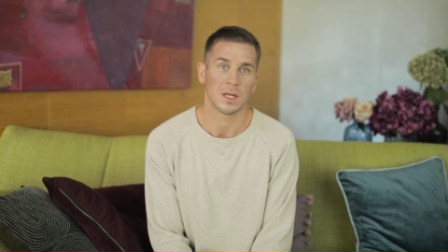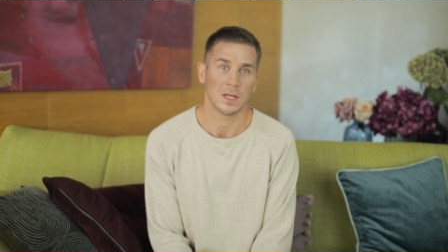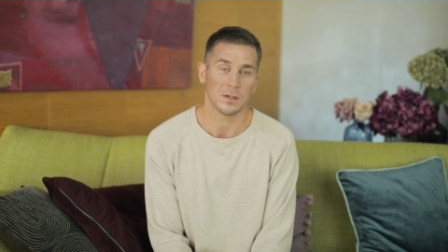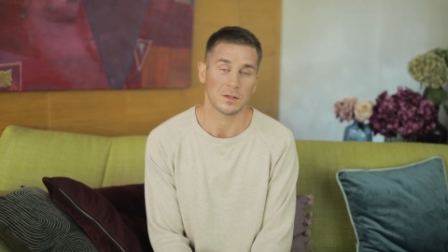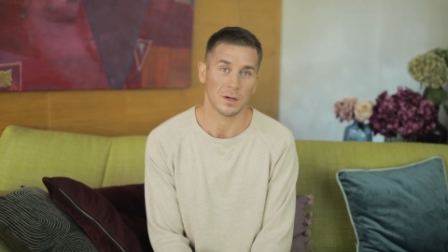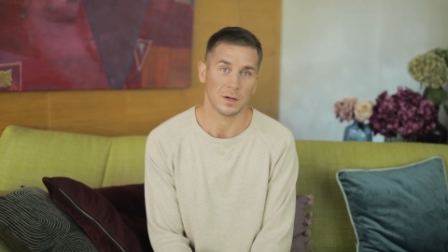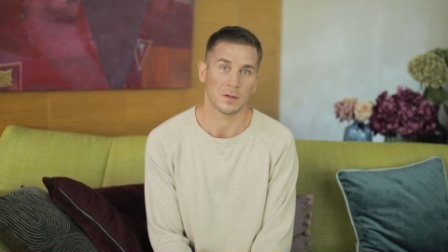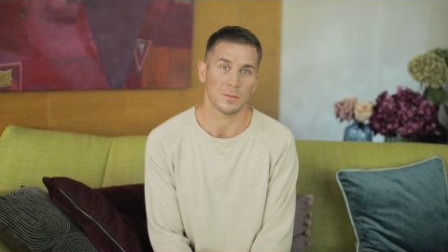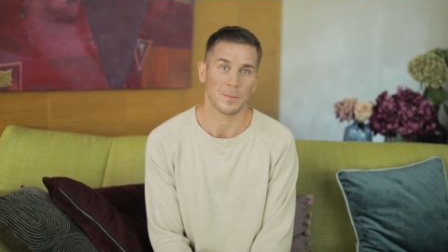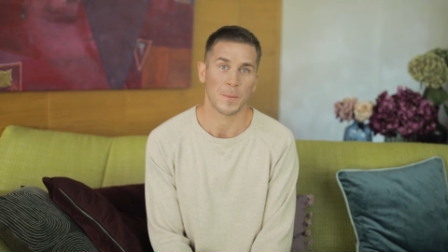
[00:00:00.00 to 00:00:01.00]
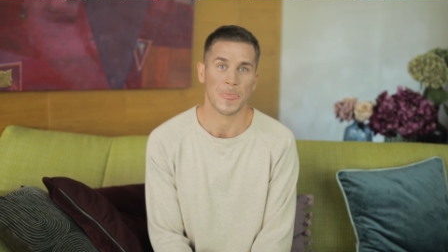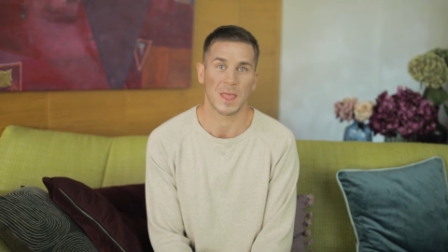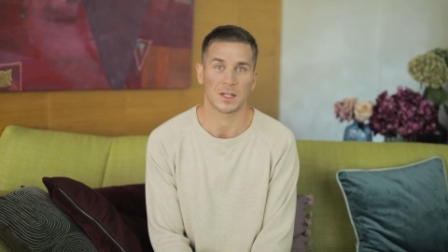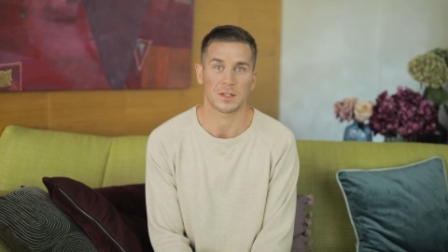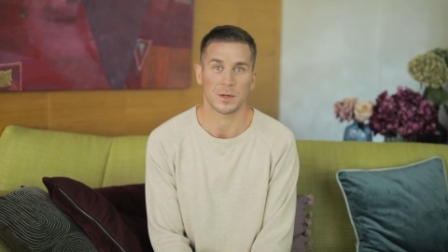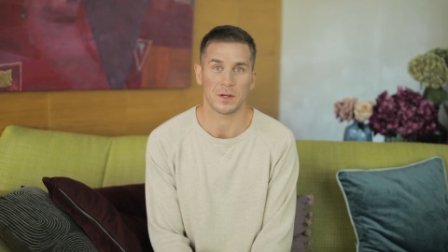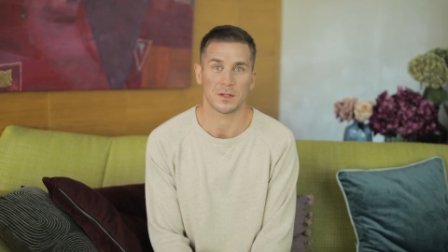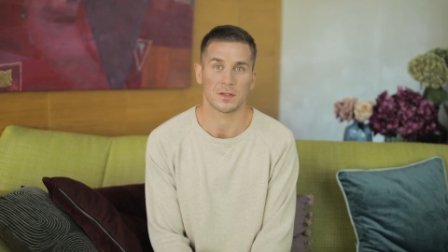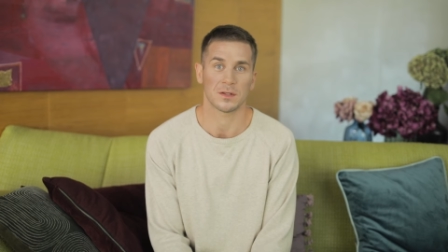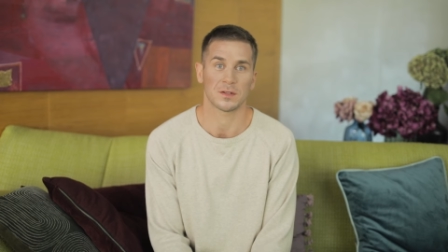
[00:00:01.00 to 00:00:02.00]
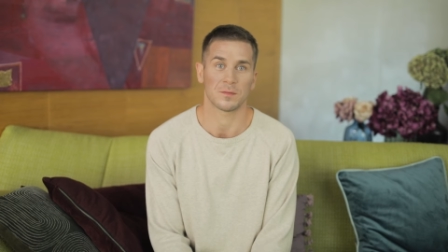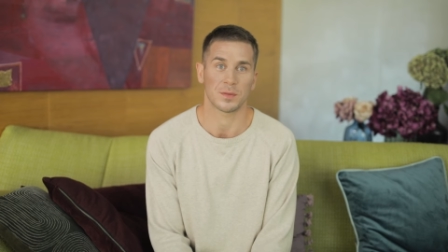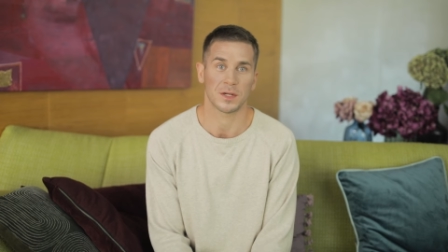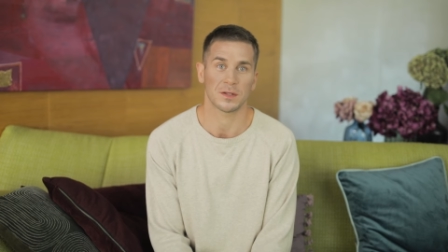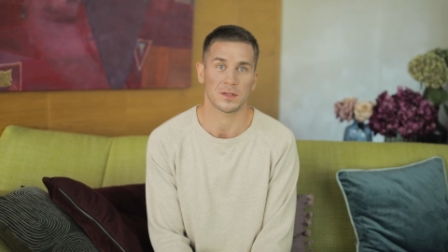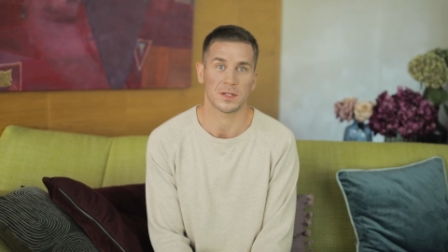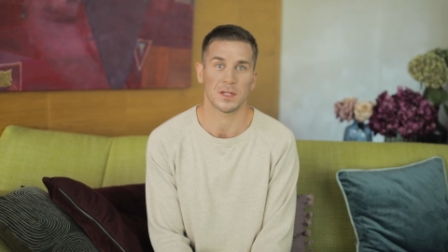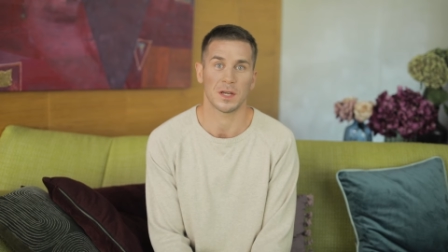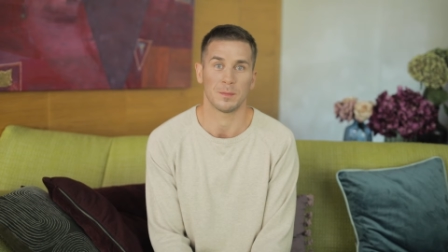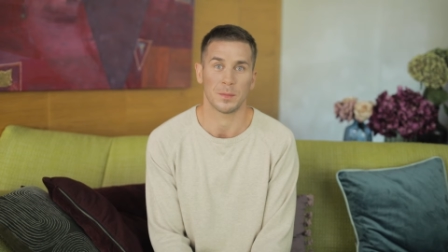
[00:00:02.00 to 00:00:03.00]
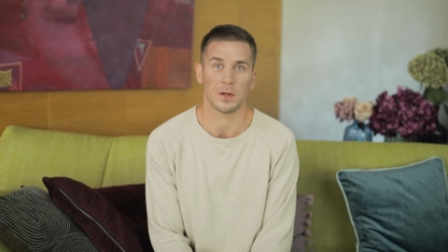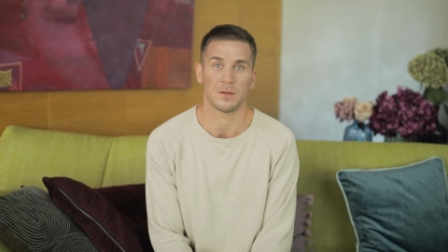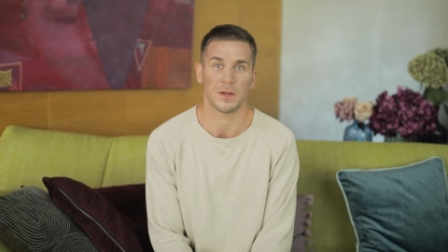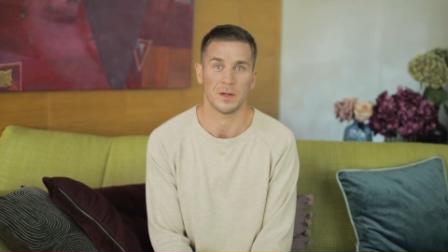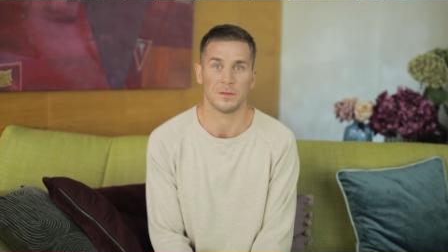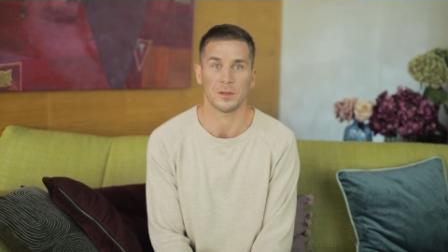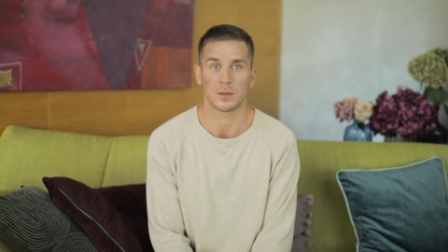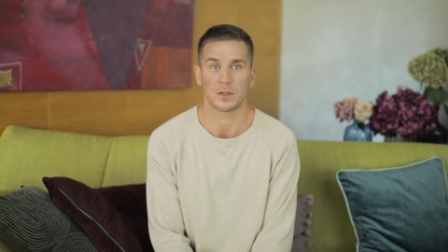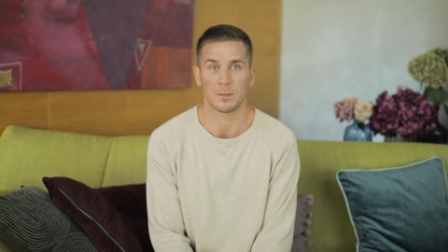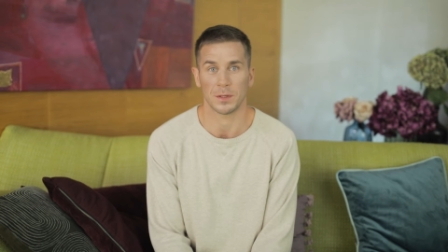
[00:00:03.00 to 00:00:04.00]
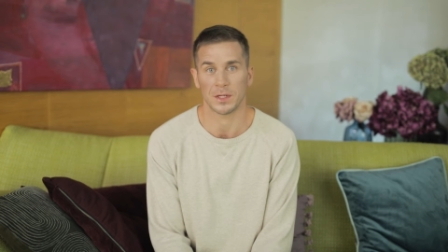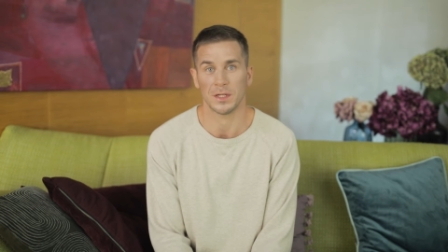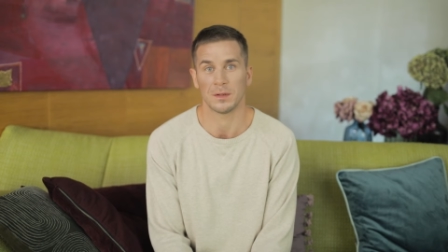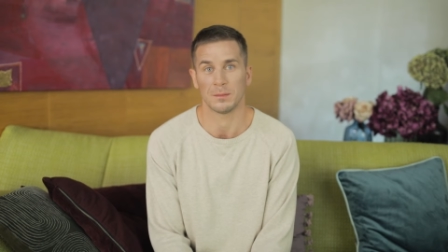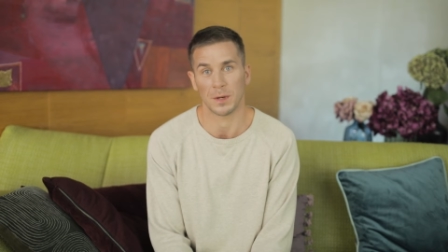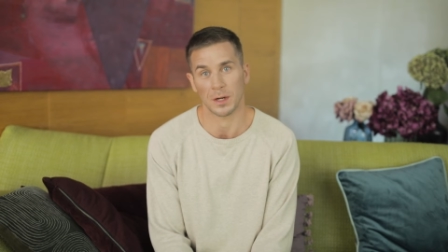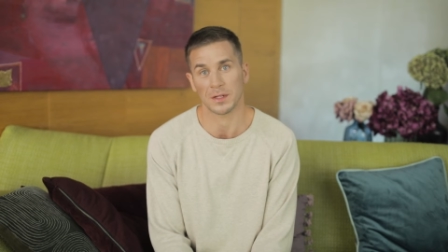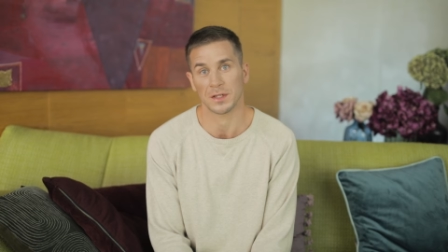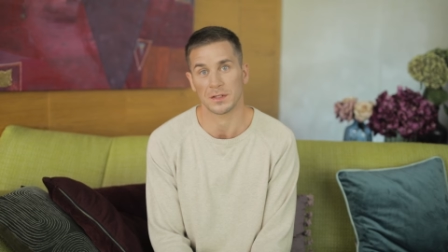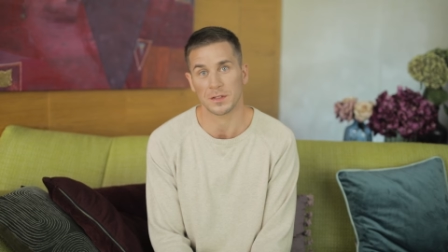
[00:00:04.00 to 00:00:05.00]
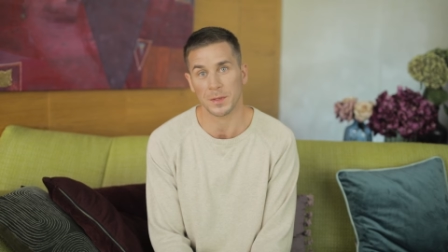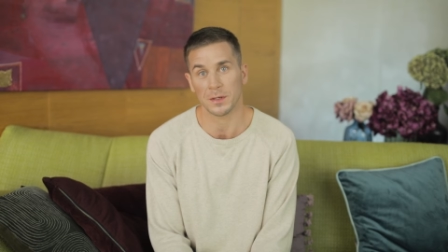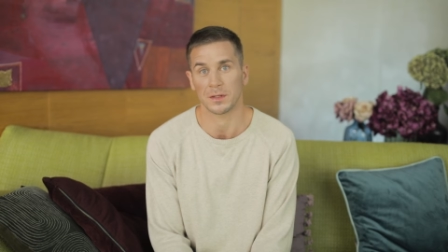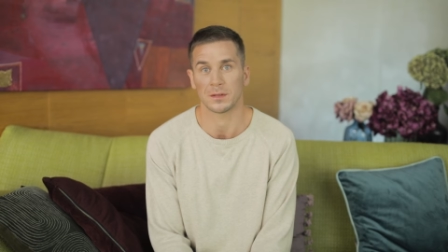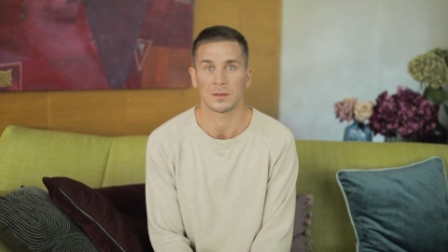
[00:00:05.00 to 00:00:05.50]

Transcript: In turn, experiences of pregnancy and birth influence body, mind, and spirit.